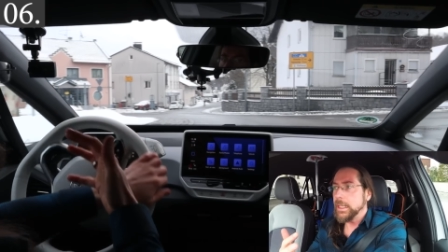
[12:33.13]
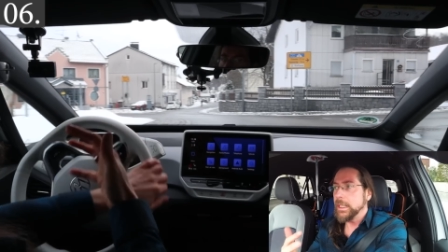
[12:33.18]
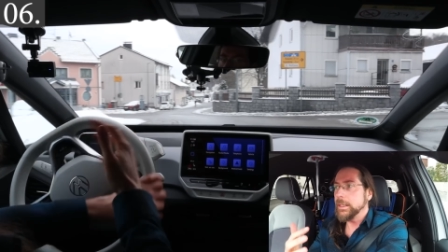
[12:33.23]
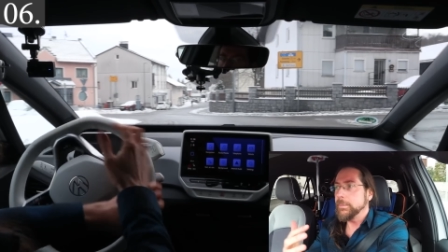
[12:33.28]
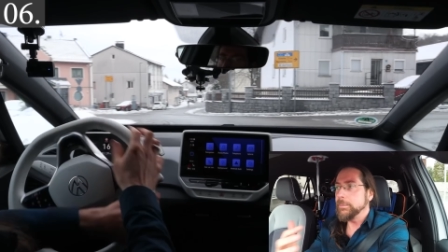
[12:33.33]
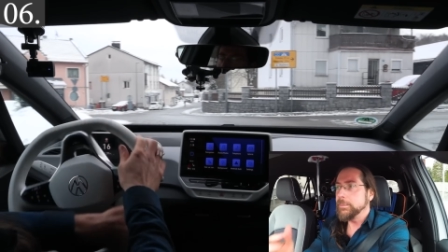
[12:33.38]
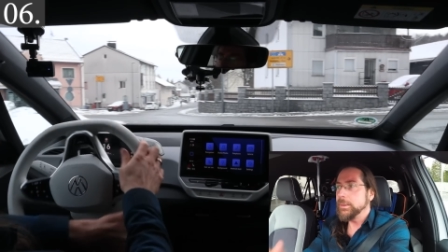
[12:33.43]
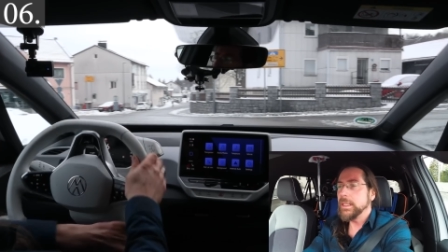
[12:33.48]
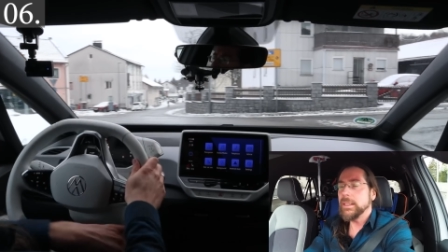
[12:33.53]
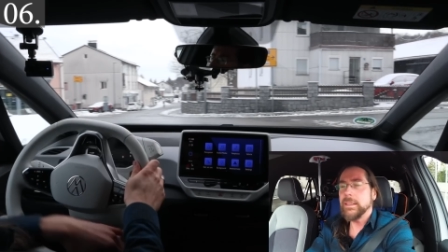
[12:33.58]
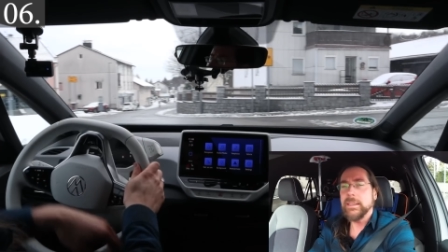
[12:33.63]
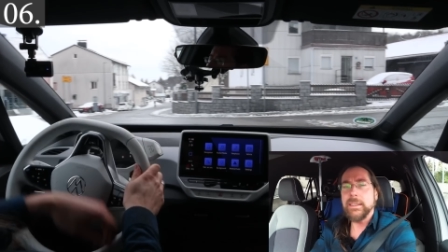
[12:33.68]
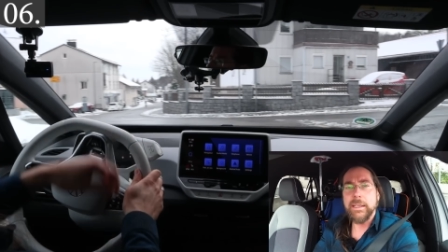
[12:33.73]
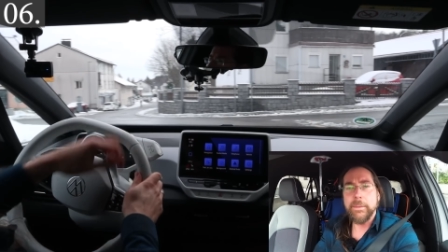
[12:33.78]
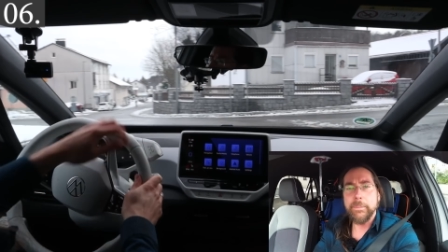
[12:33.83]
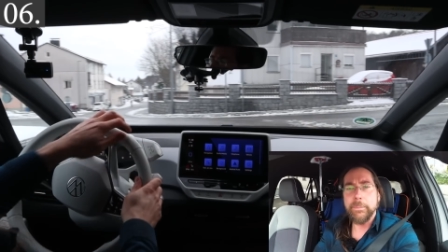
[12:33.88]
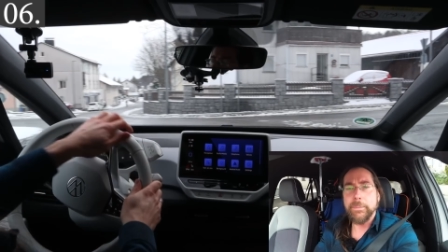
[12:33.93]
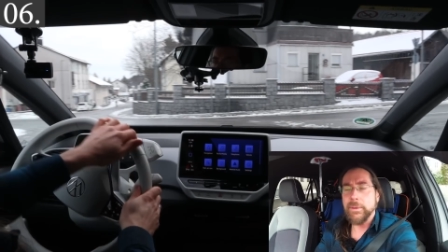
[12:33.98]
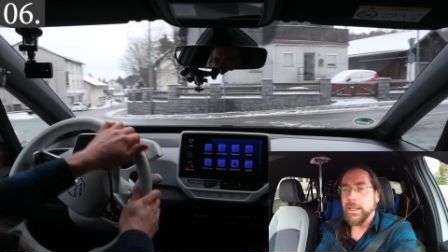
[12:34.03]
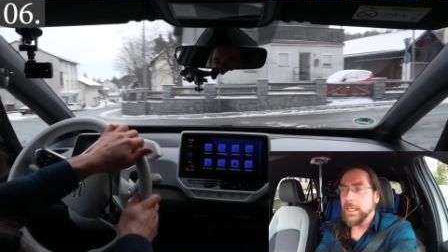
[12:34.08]
a bit and then
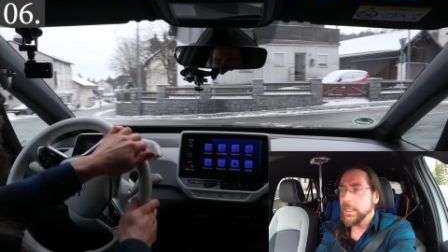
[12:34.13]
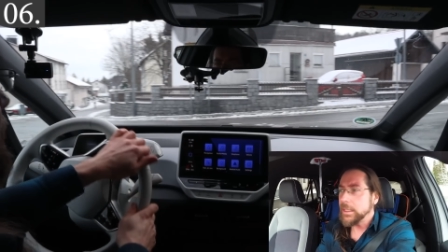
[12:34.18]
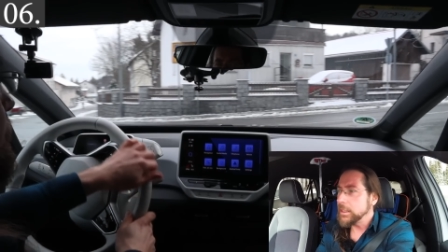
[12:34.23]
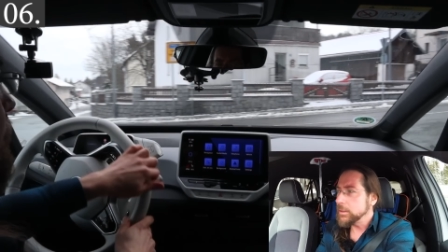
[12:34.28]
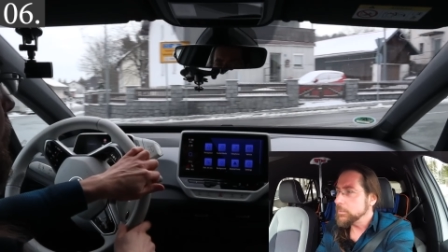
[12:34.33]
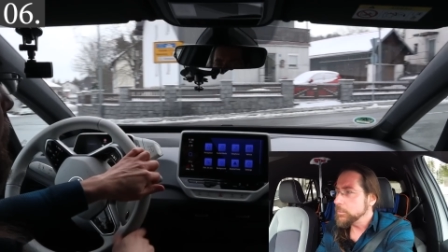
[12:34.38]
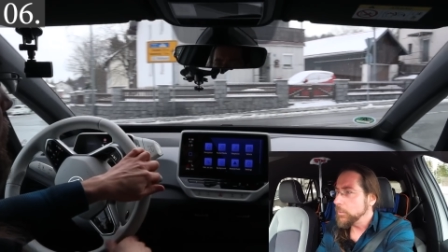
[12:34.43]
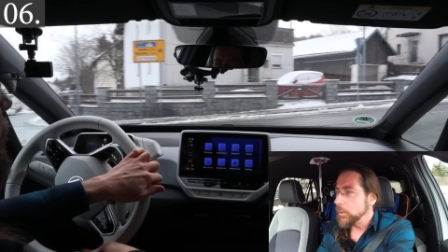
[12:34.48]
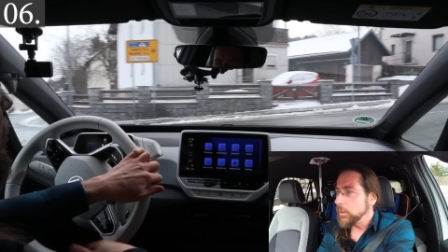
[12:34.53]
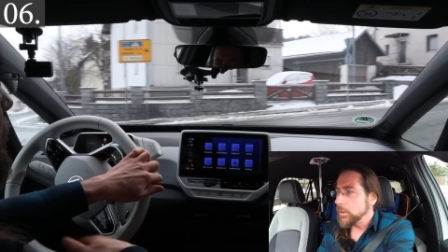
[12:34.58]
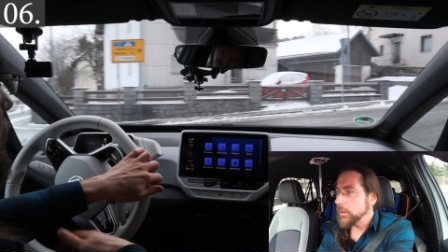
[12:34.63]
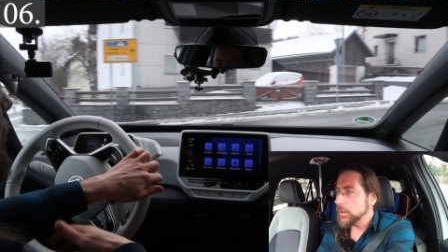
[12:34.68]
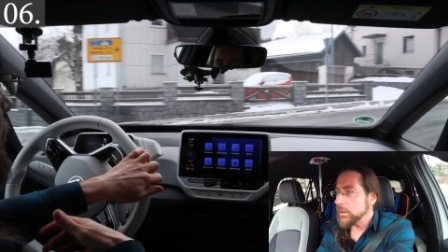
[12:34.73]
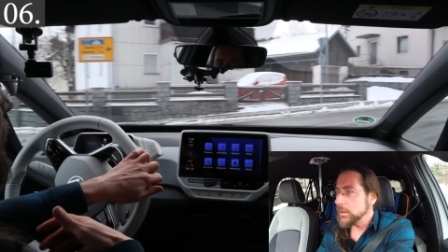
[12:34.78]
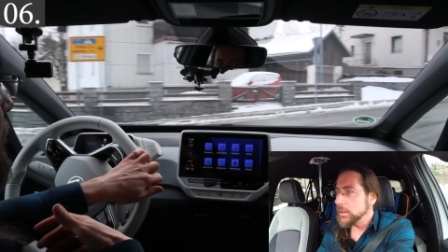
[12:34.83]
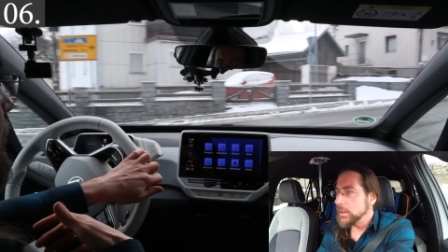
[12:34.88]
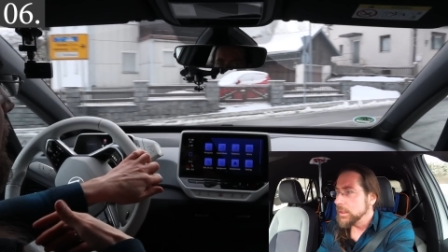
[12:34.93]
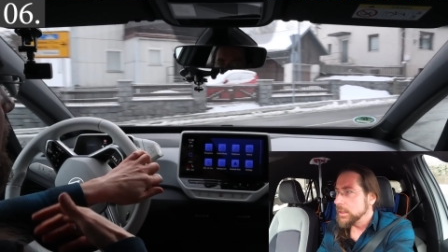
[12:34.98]
braking more